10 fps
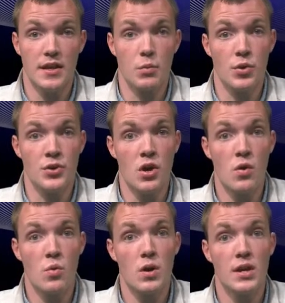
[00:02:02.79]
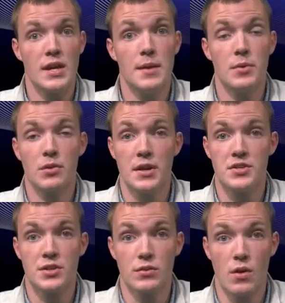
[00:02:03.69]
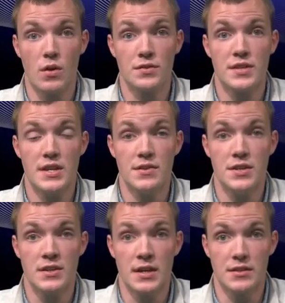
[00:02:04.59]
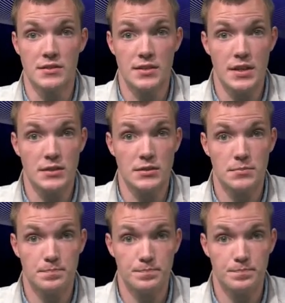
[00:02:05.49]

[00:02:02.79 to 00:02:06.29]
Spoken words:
there were no immigration laws in the United States.